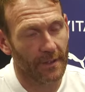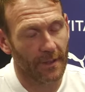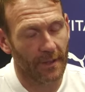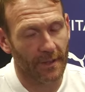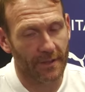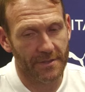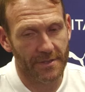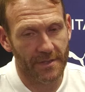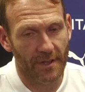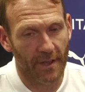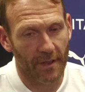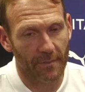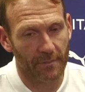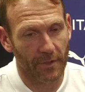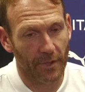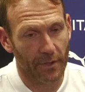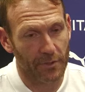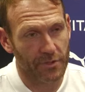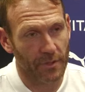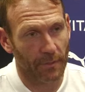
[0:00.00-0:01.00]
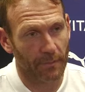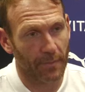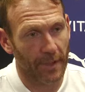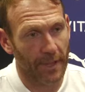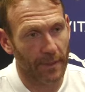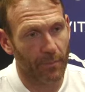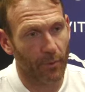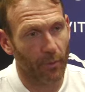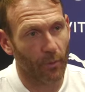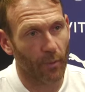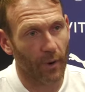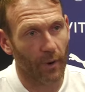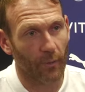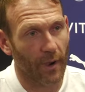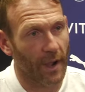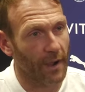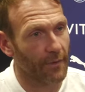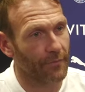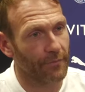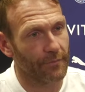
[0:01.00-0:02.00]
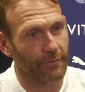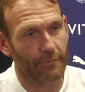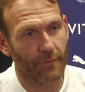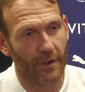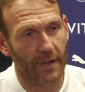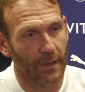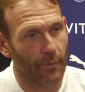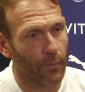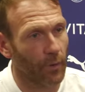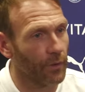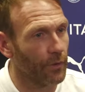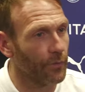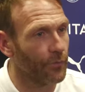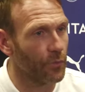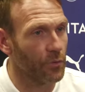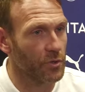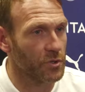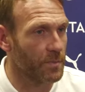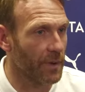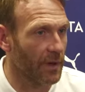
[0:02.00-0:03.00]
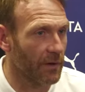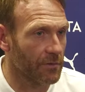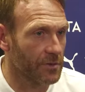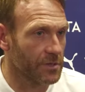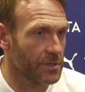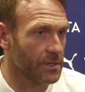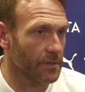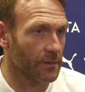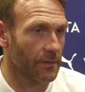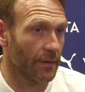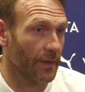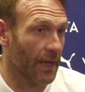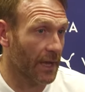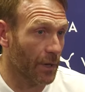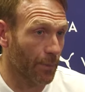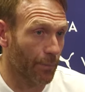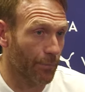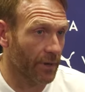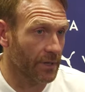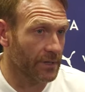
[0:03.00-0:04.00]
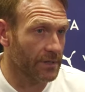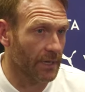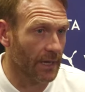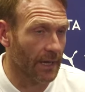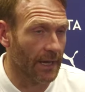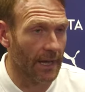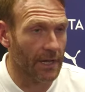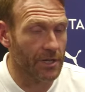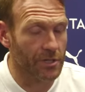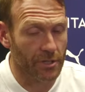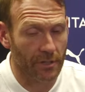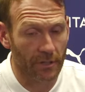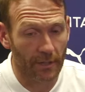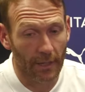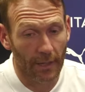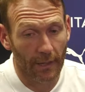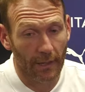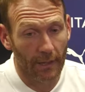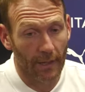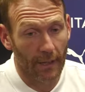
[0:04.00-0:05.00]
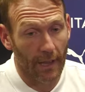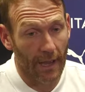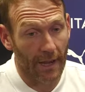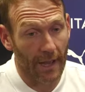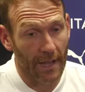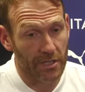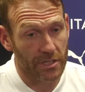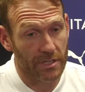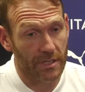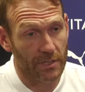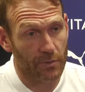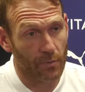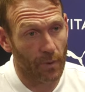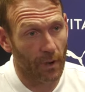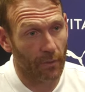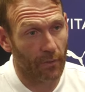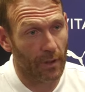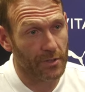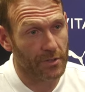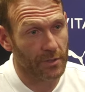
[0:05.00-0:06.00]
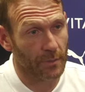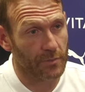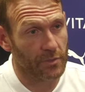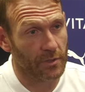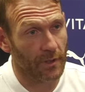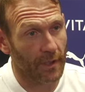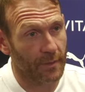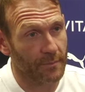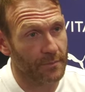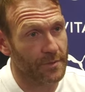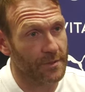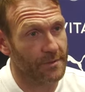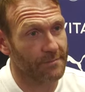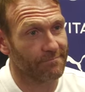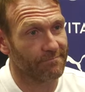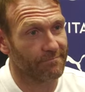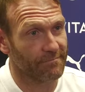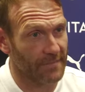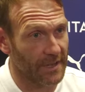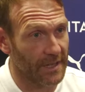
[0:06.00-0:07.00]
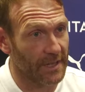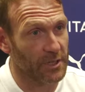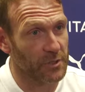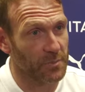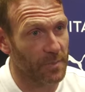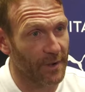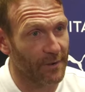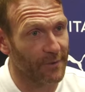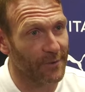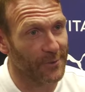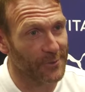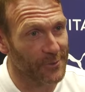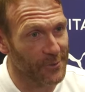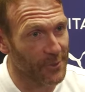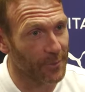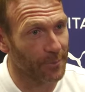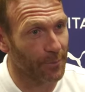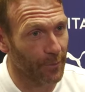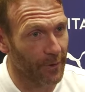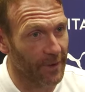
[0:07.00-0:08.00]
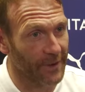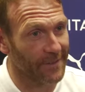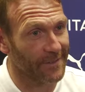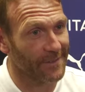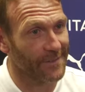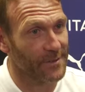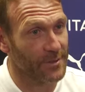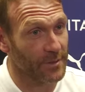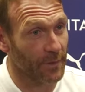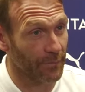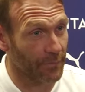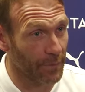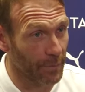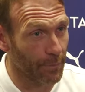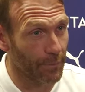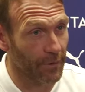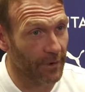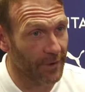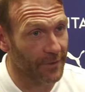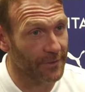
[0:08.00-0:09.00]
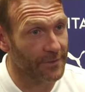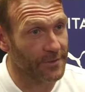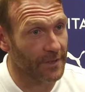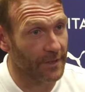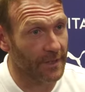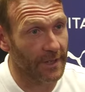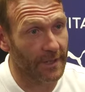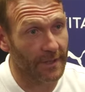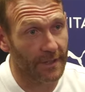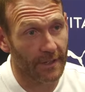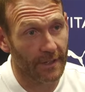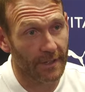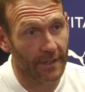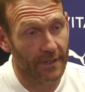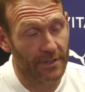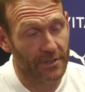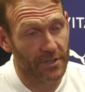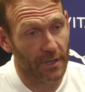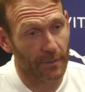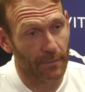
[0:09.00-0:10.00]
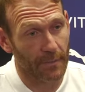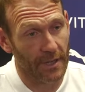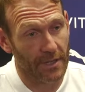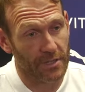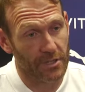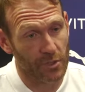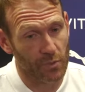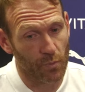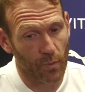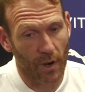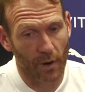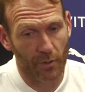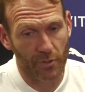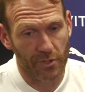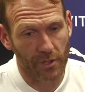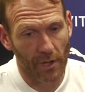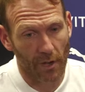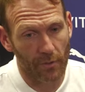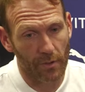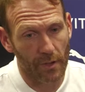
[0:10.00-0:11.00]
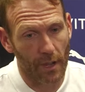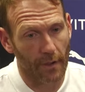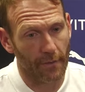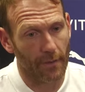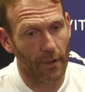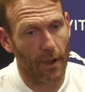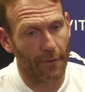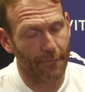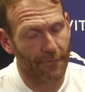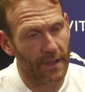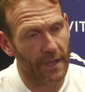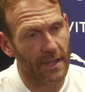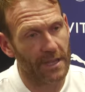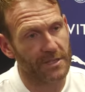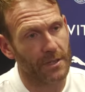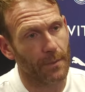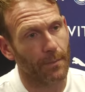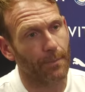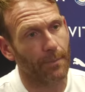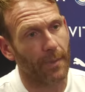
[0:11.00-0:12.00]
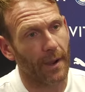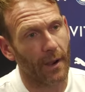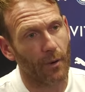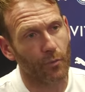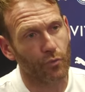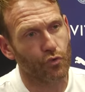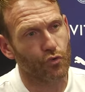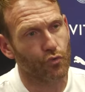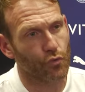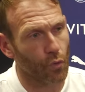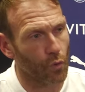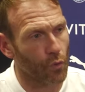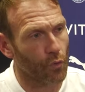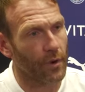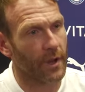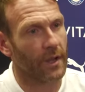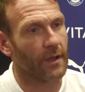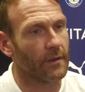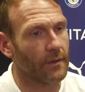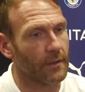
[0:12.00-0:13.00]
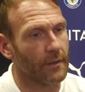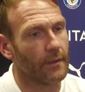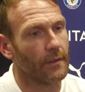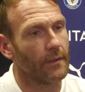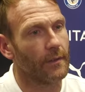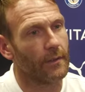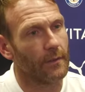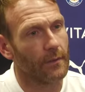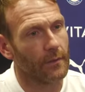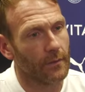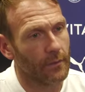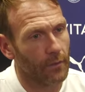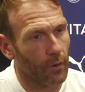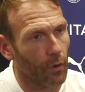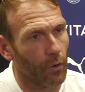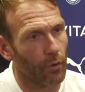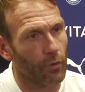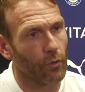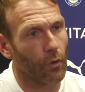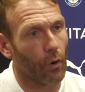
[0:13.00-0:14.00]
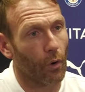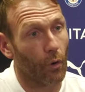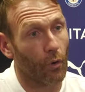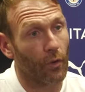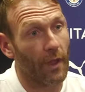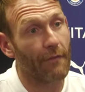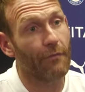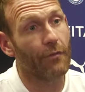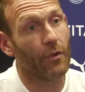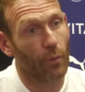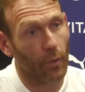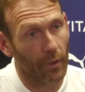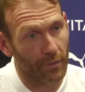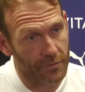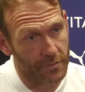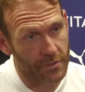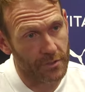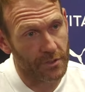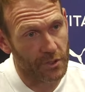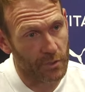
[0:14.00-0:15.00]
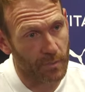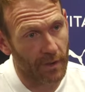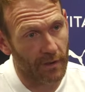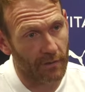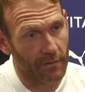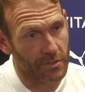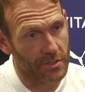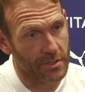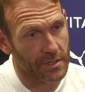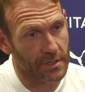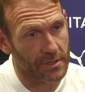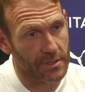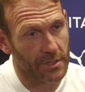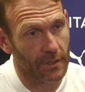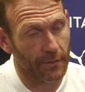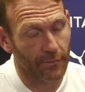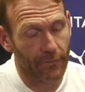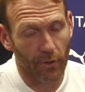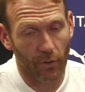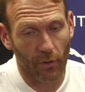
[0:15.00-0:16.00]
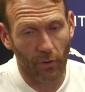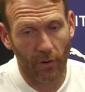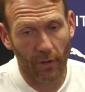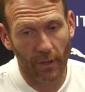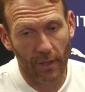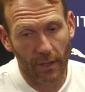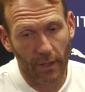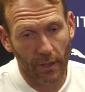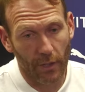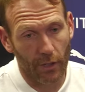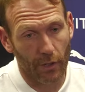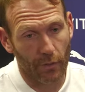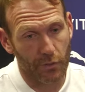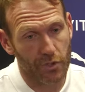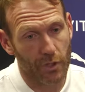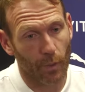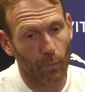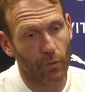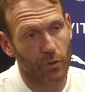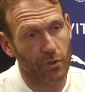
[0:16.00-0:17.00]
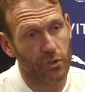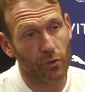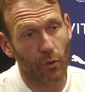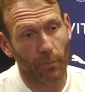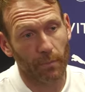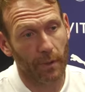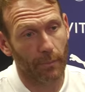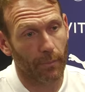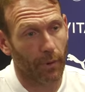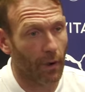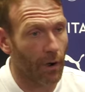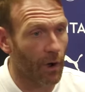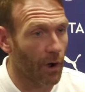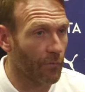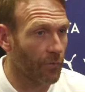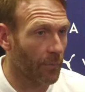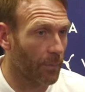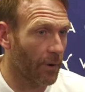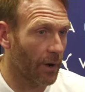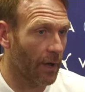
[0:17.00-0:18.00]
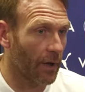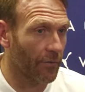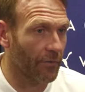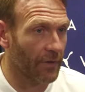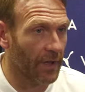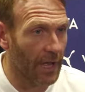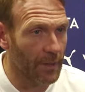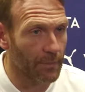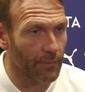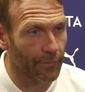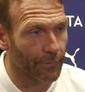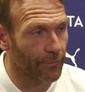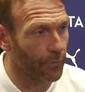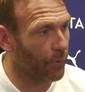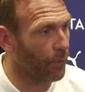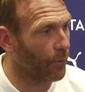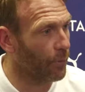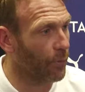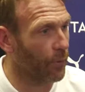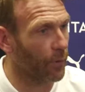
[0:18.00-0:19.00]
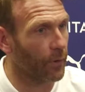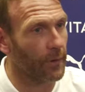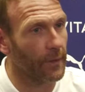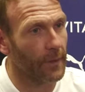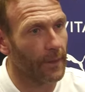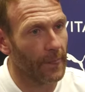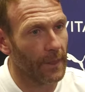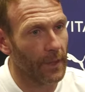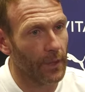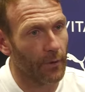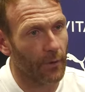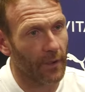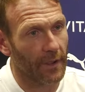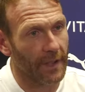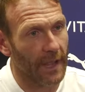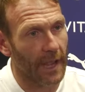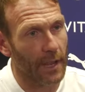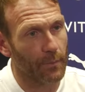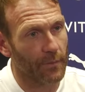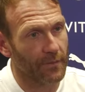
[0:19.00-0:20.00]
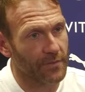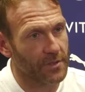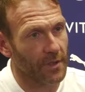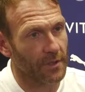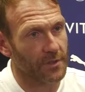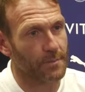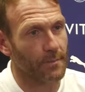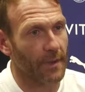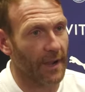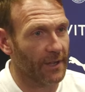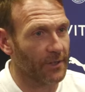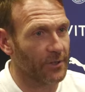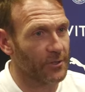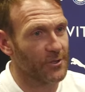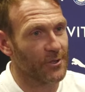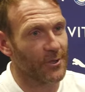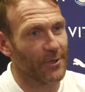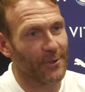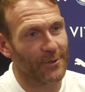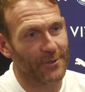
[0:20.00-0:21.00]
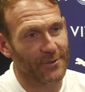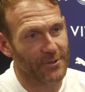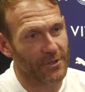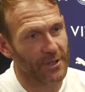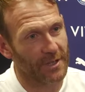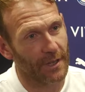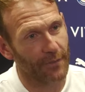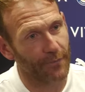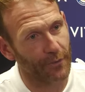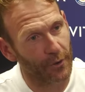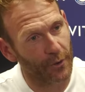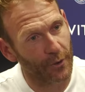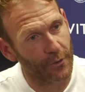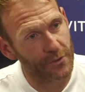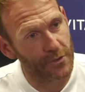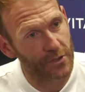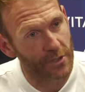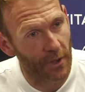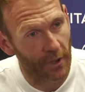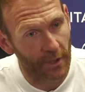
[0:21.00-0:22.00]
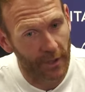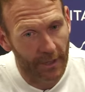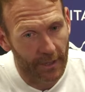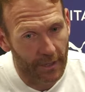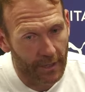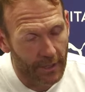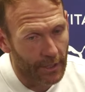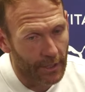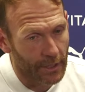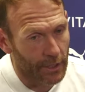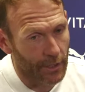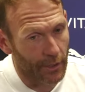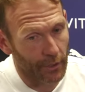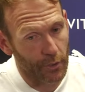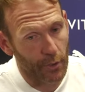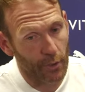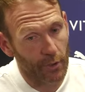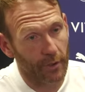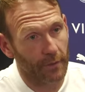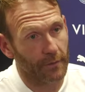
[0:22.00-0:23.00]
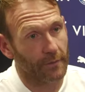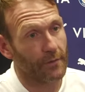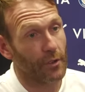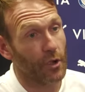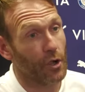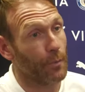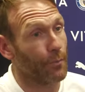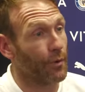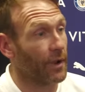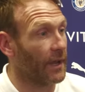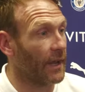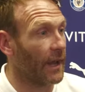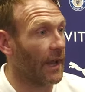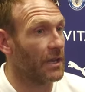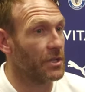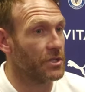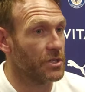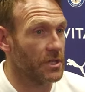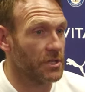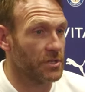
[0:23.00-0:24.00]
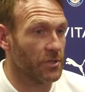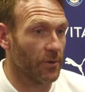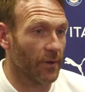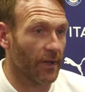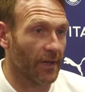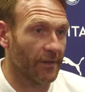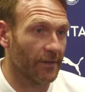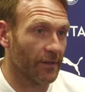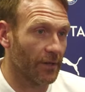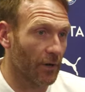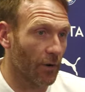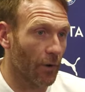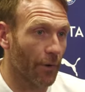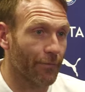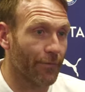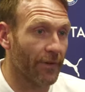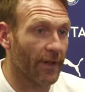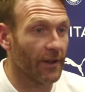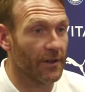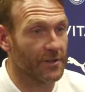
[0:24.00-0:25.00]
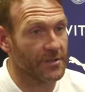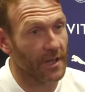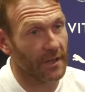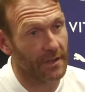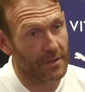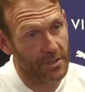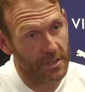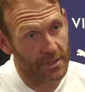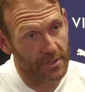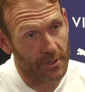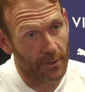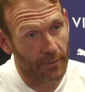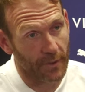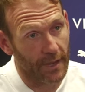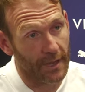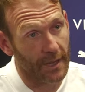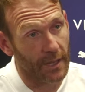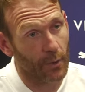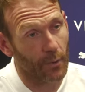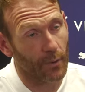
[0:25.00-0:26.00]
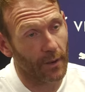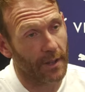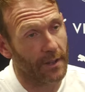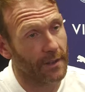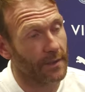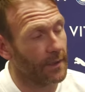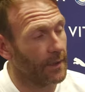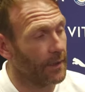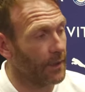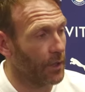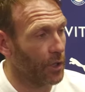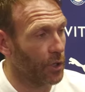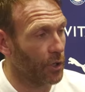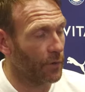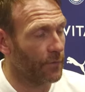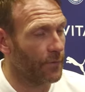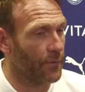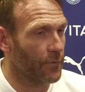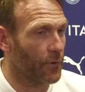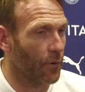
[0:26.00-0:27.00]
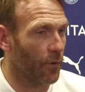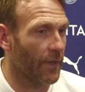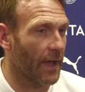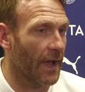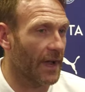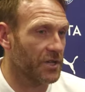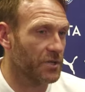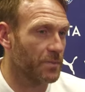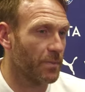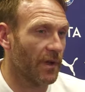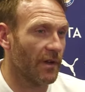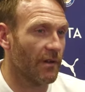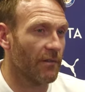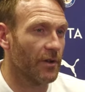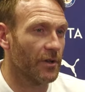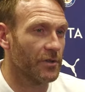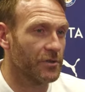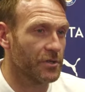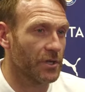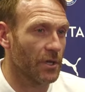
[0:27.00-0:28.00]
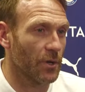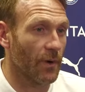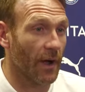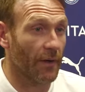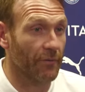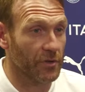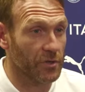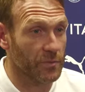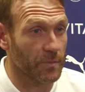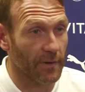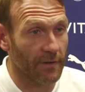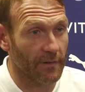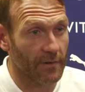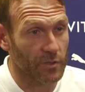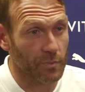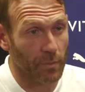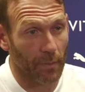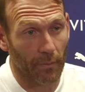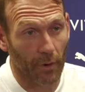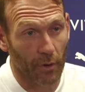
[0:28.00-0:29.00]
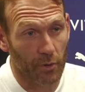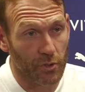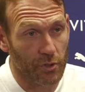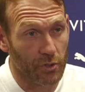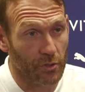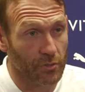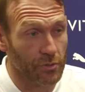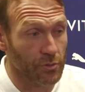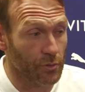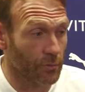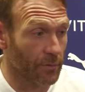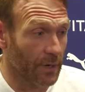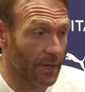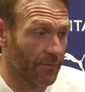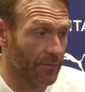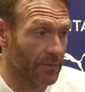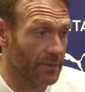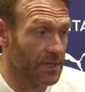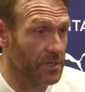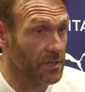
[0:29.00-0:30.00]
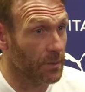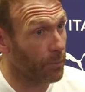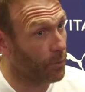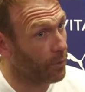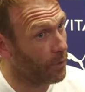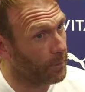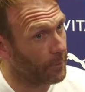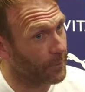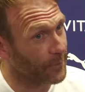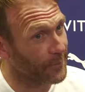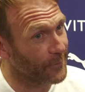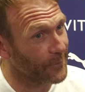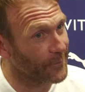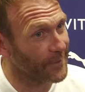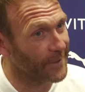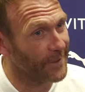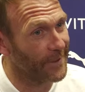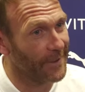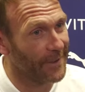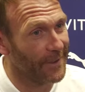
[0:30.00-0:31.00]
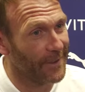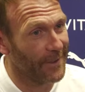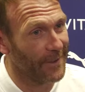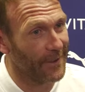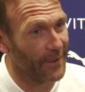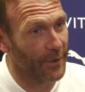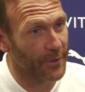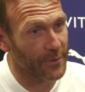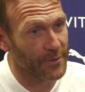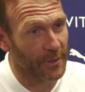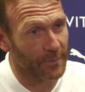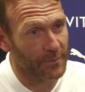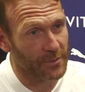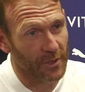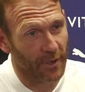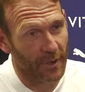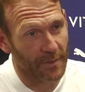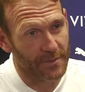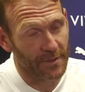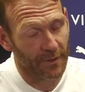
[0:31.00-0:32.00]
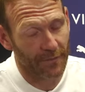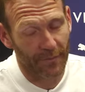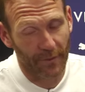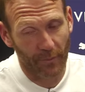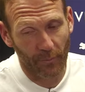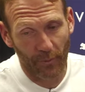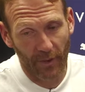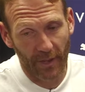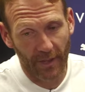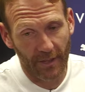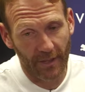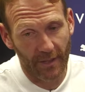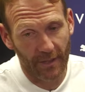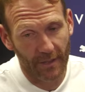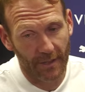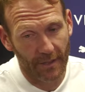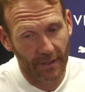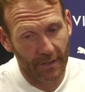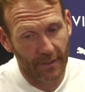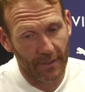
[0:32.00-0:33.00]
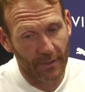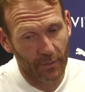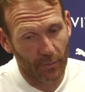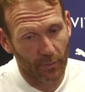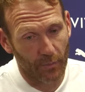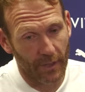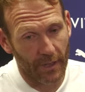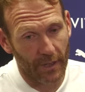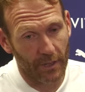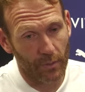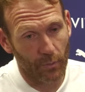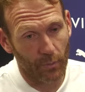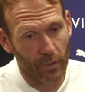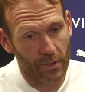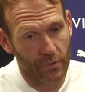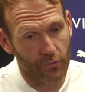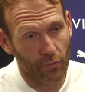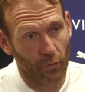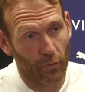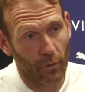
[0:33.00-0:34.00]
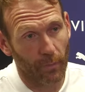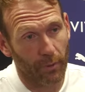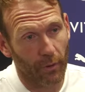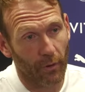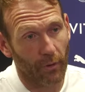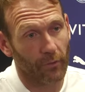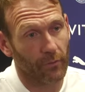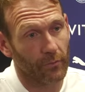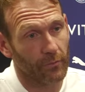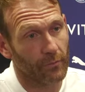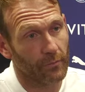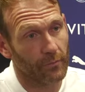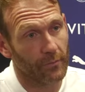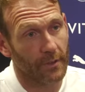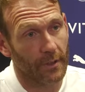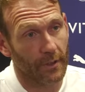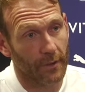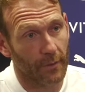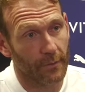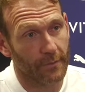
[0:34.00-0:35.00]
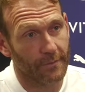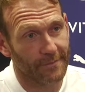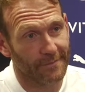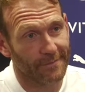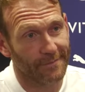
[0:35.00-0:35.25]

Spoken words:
And, you know, some people will have really wonderful experience that they can bring to the occasion. And actually as well, though, sometimes inexperience can bring something brilliant to the mix as well. So I think it's about drawing on everyone's experiences. And if you're, you know, someone that's not been part of a playoff game before, or, you know, a game with such magnitude and significance, that, you know, you can bring an energy to it, you know, a fearless energy to it. And equally, you know, if you've got that experience and you have experienced promotions or even disappointments, you know, sometimes I think we draw upon, you know,